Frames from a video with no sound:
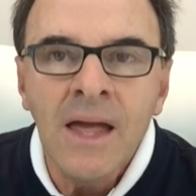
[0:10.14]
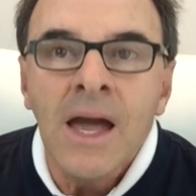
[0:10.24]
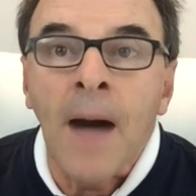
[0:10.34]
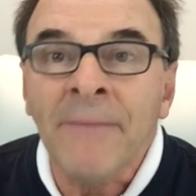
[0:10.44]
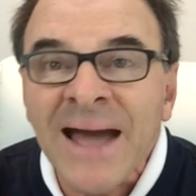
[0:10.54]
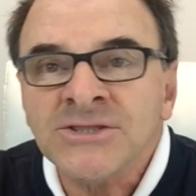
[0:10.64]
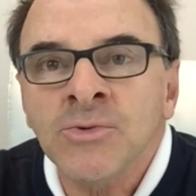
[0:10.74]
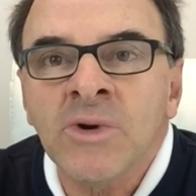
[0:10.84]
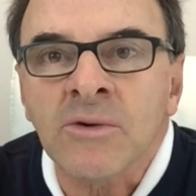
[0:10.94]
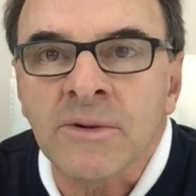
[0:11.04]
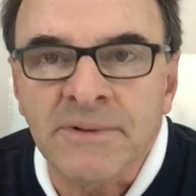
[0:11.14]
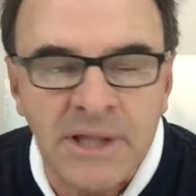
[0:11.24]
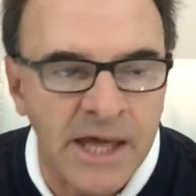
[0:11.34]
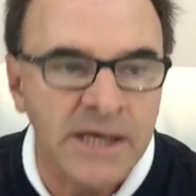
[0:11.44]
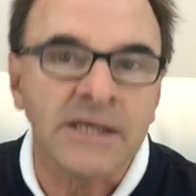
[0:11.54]
Imagine what it would be
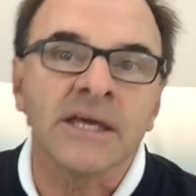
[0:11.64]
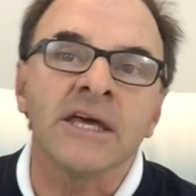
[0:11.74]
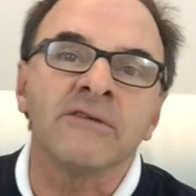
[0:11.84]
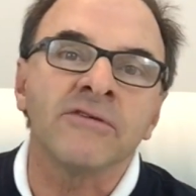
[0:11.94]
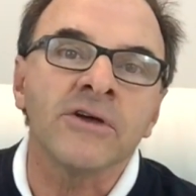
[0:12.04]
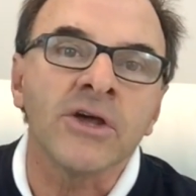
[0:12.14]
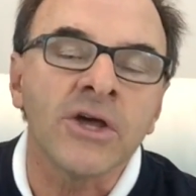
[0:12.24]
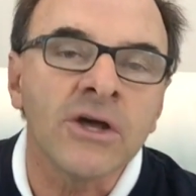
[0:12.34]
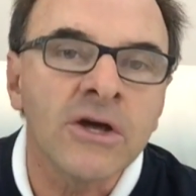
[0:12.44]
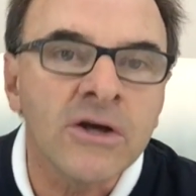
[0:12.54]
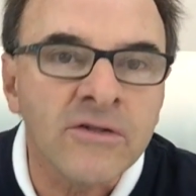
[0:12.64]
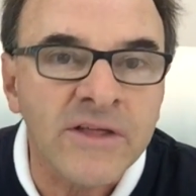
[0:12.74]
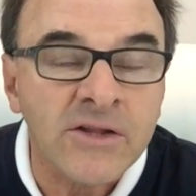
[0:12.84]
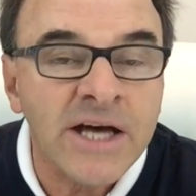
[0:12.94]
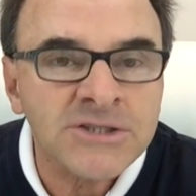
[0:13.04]
like if the
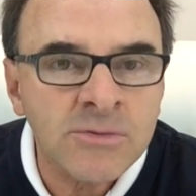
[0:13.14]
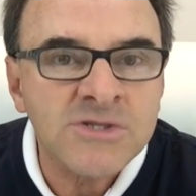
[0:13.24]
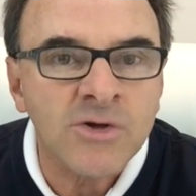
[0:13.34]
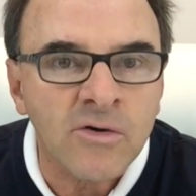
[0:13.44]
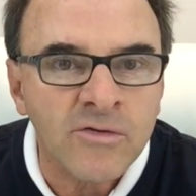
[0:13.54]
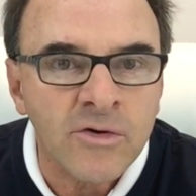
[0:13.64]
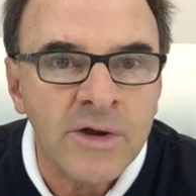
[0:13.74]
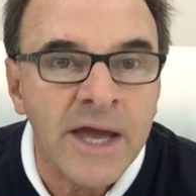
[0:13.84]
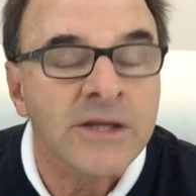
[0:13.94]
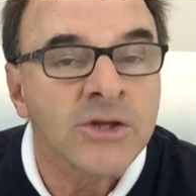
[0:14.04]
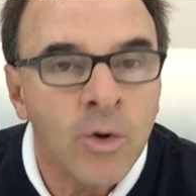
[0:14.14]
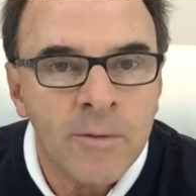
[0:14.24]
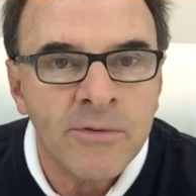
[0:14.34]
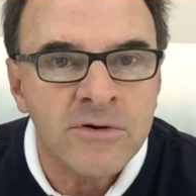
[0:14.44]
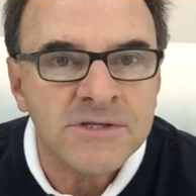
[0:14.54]
election was over and your
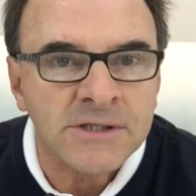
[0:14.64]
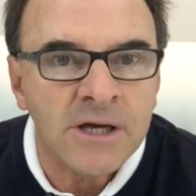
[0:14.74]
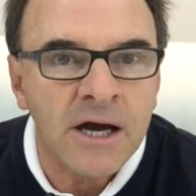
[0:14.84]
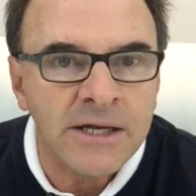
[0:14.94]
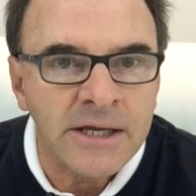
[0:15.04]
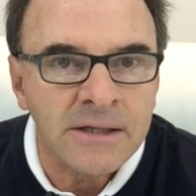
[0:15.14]
person got in.